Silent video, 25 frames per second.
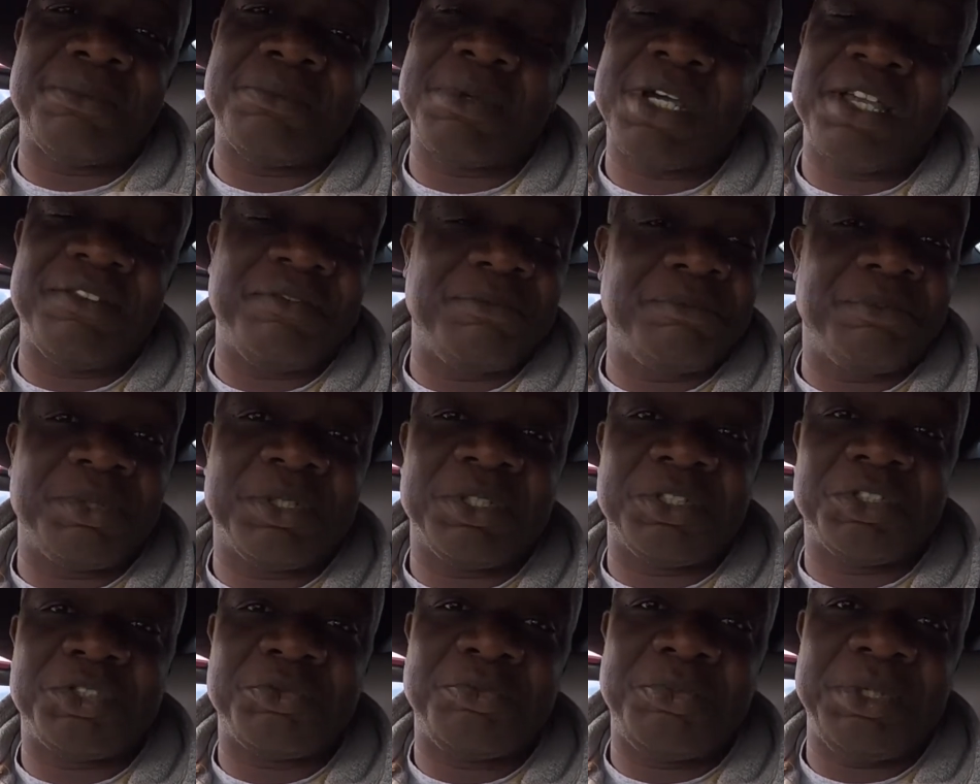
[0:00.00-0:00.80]
I might even
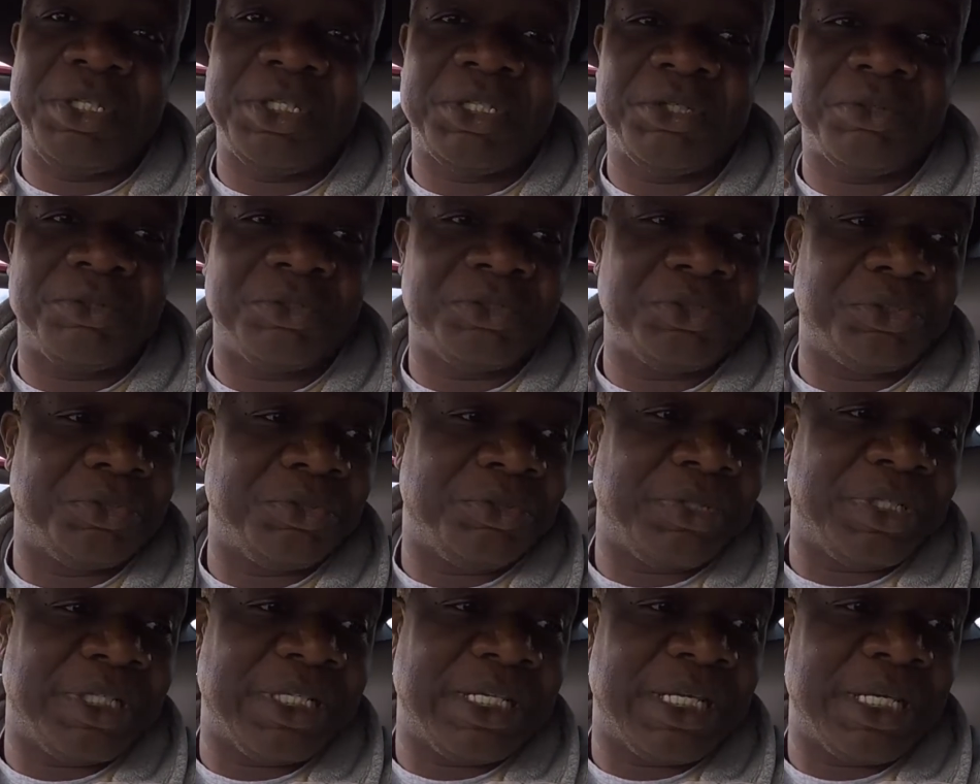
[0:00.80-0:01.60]
put a speaker or
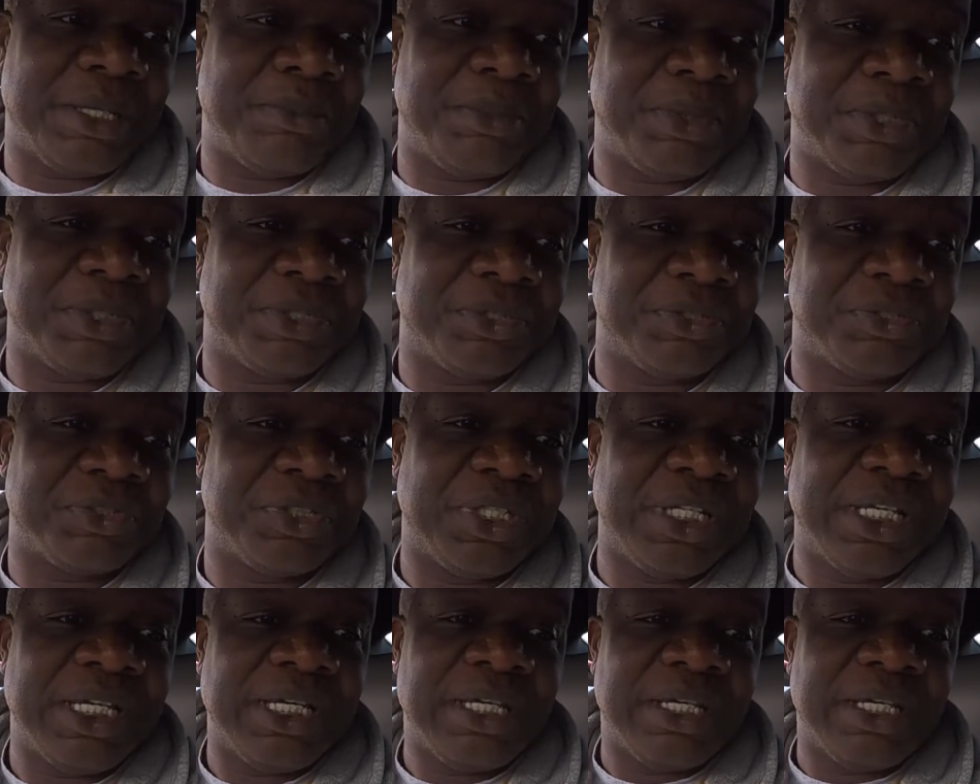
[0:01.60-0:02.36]
two in there, because